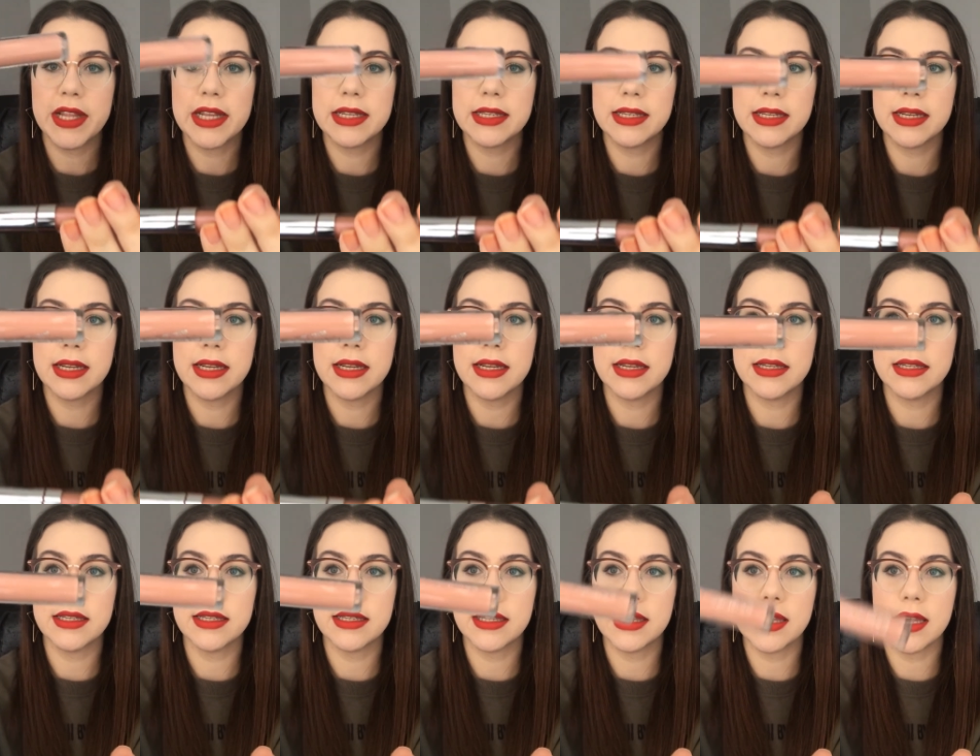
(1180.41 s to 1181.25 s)
This
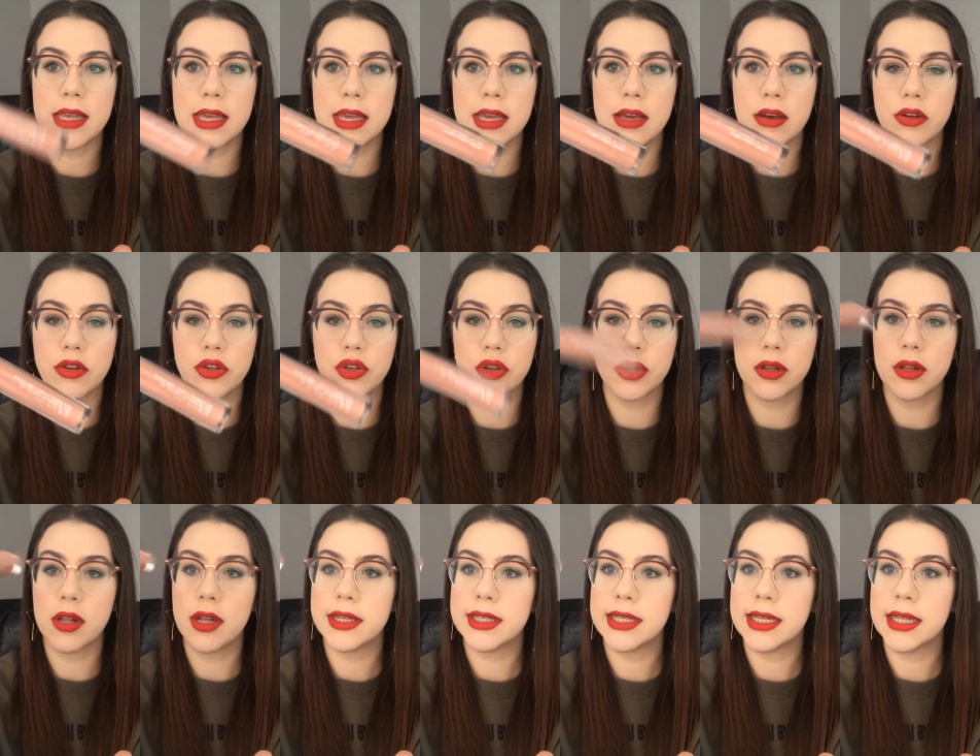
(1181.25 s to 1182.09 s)
is the
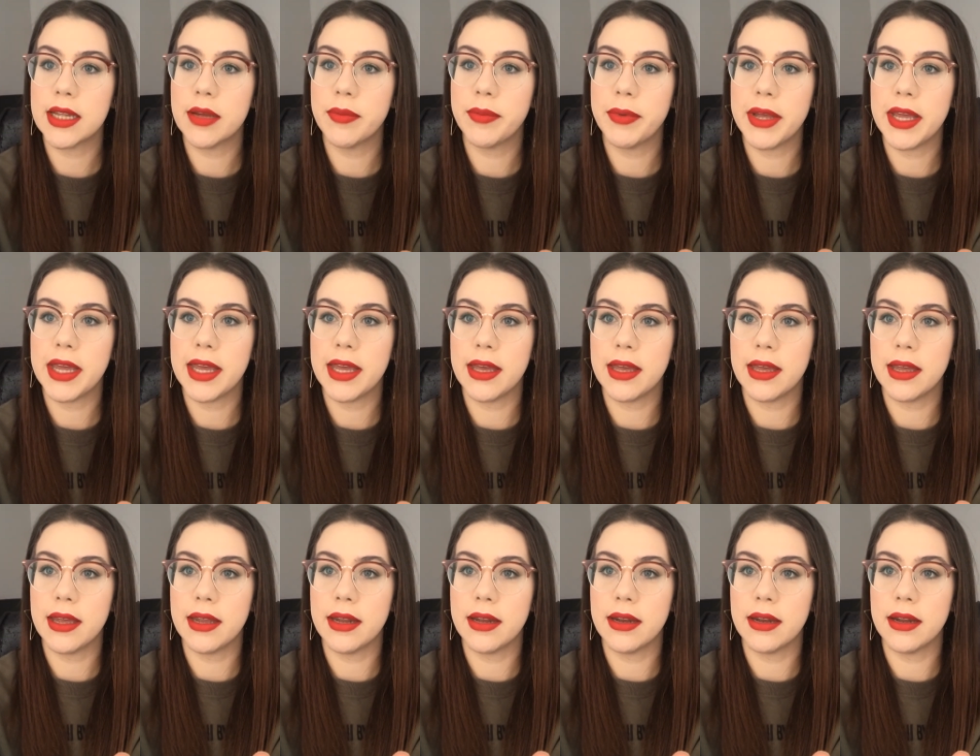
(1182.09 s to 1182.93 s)
Ultra Glossy Lip
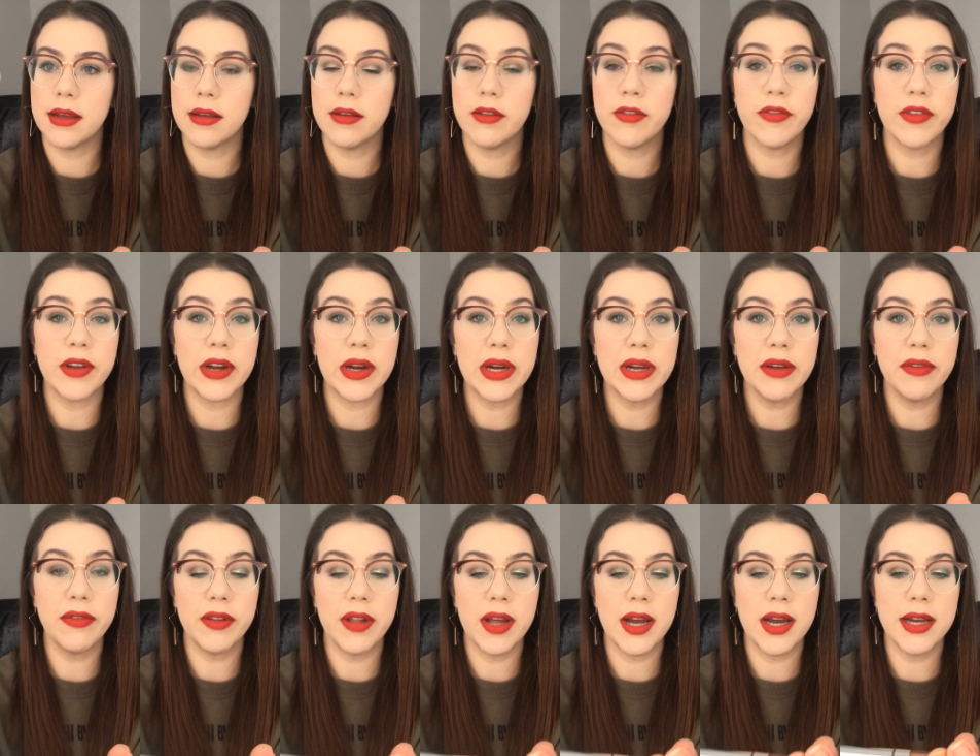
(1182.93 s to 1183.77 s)
in
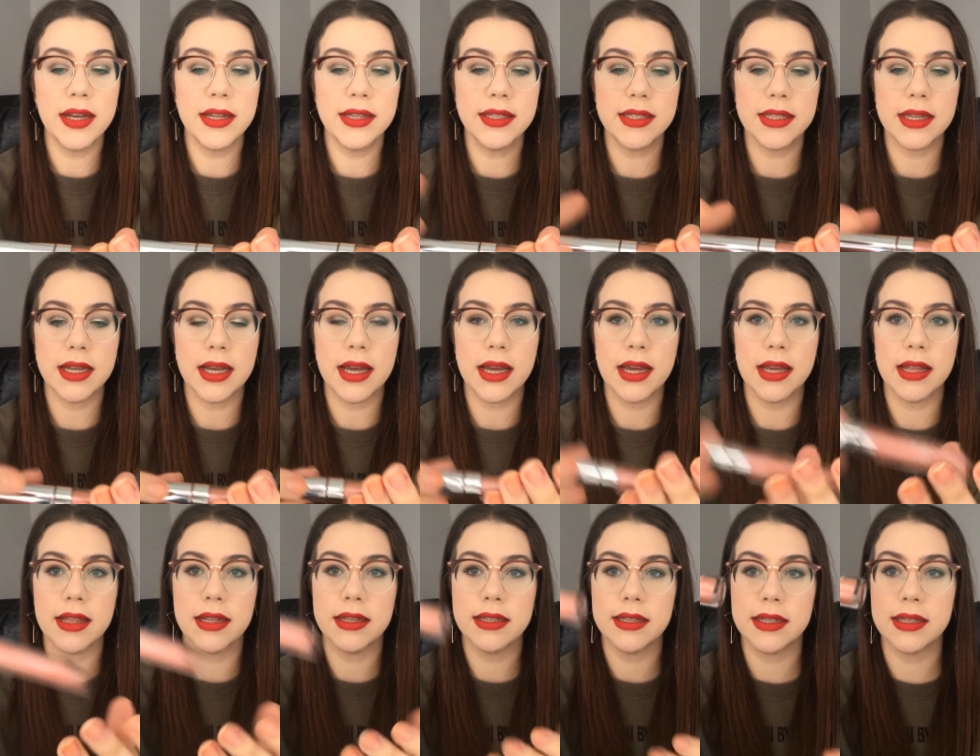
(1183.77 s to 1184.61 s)
Fairy Floss,
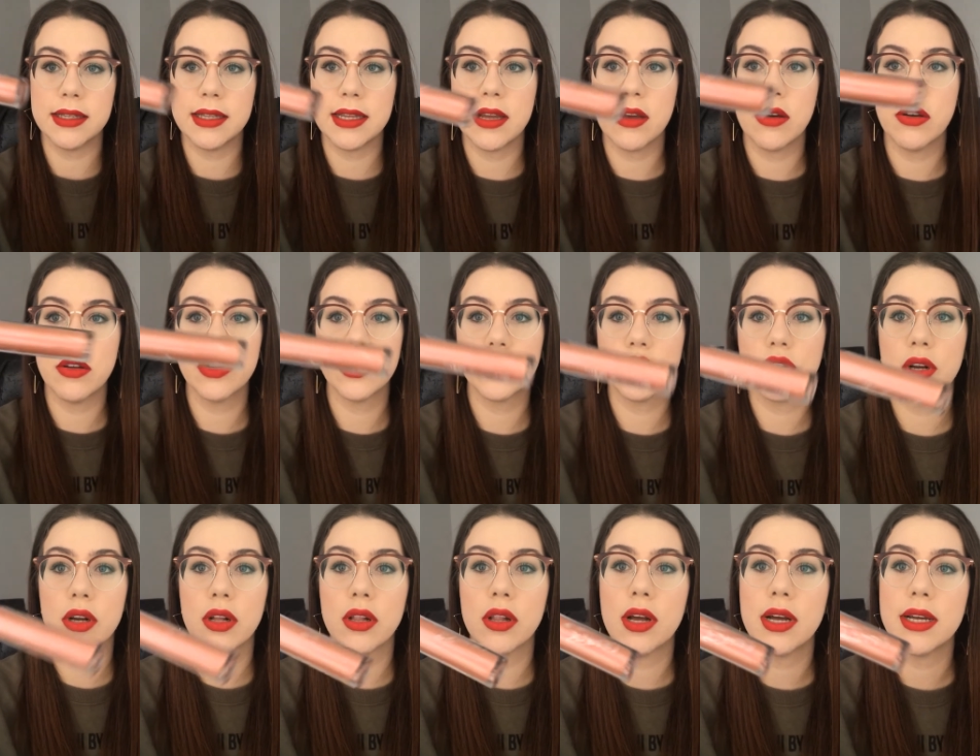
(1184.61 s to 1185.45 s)
and this is the
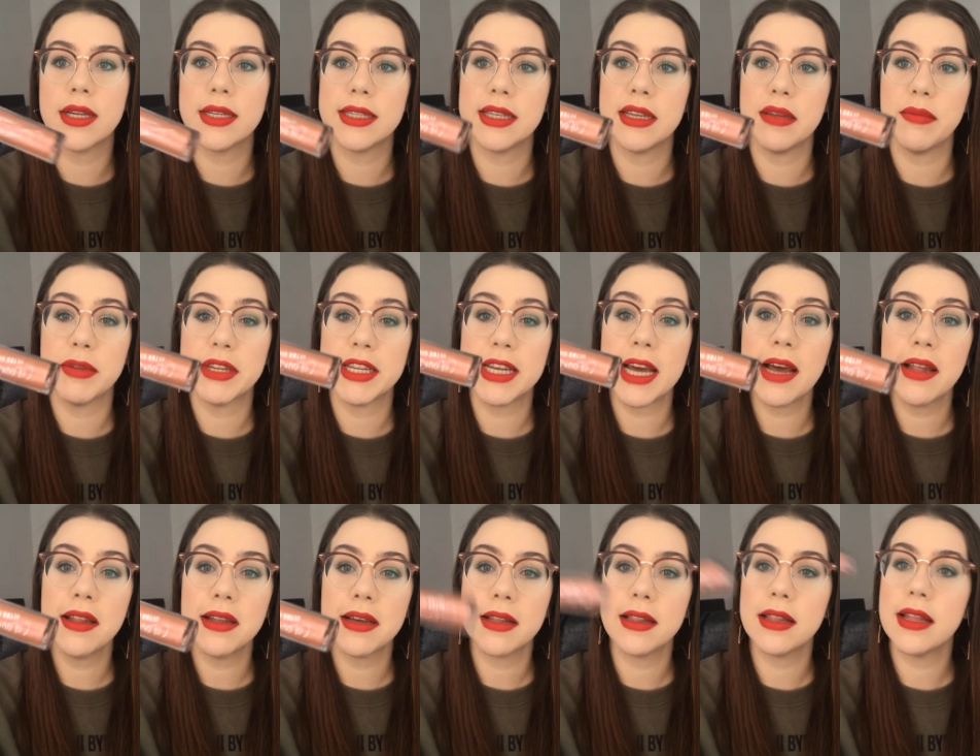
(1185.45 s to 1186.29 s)
Ultra Glossy
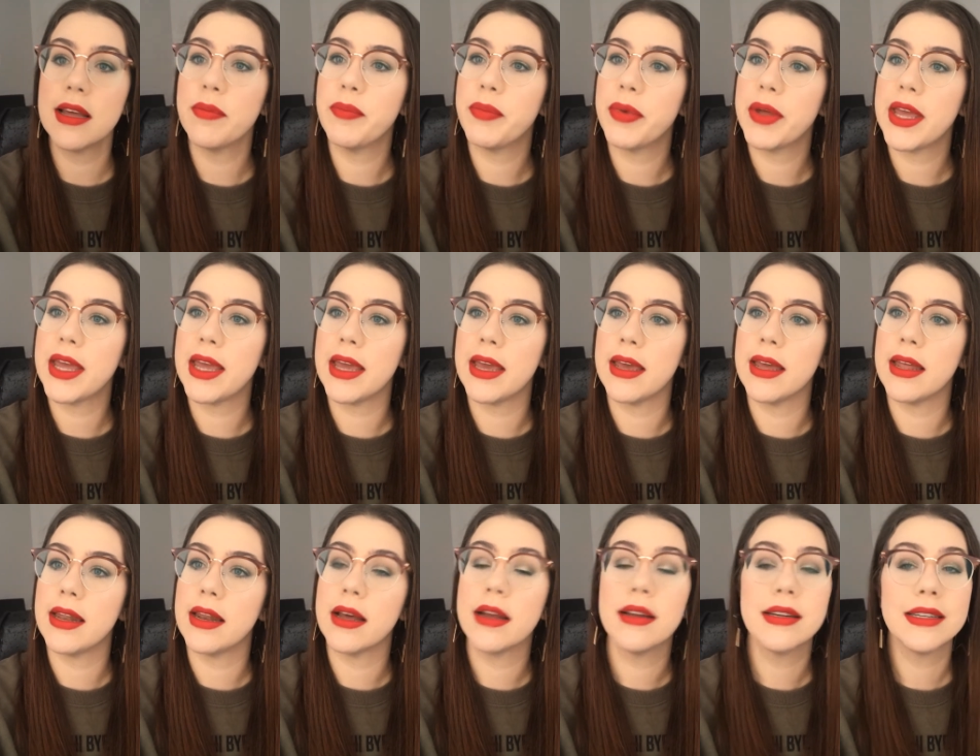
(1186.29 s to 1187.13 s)
Metallic Lip
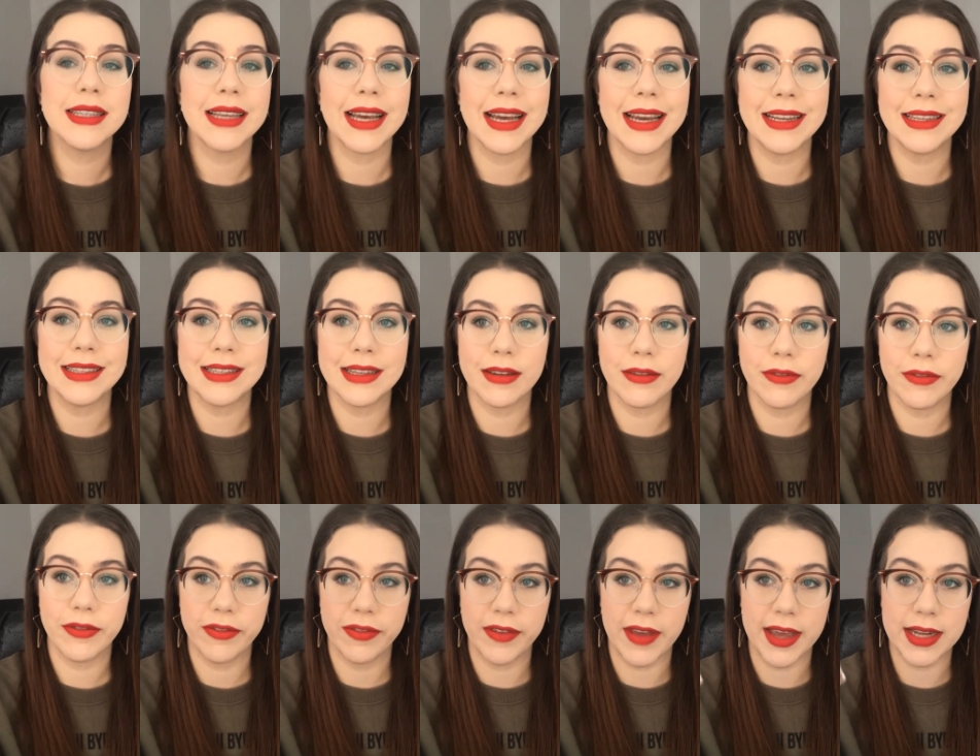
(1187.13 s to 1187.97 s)
in Tight
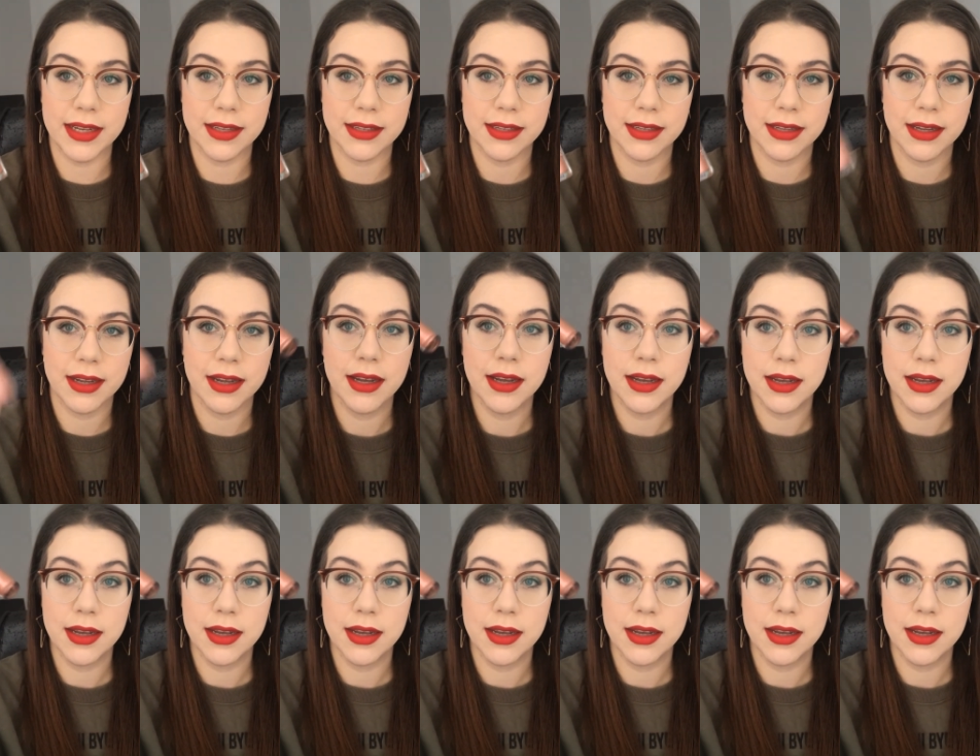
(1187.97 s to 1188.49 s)
Fit.